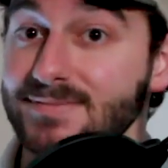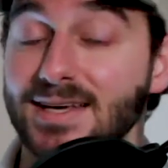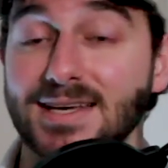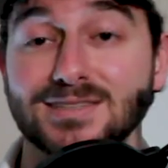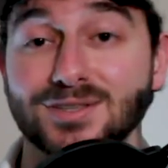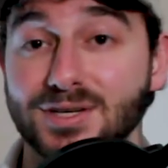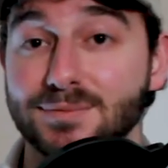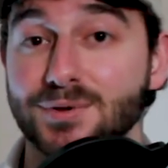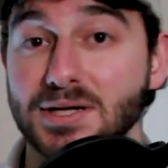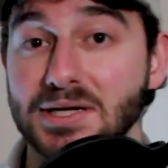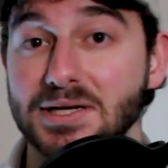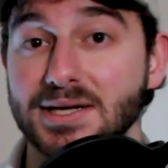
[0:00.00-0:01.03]
He's looking
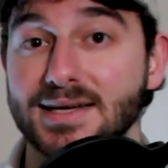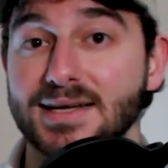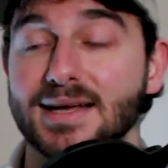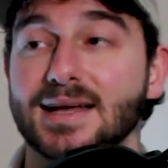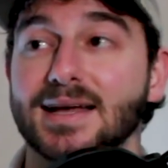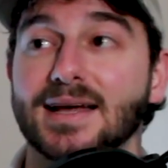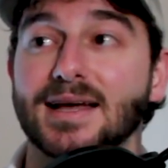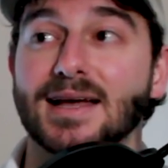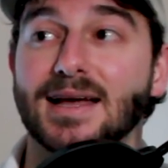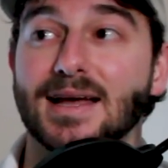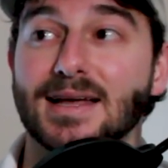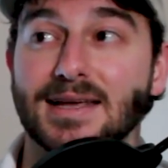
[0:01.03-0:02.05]
pretty good.
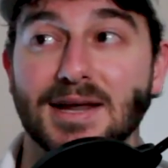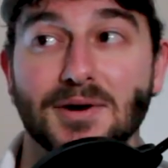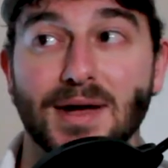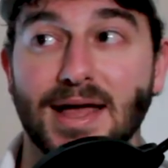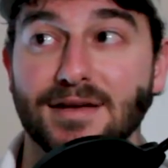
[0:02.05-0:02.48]
You know,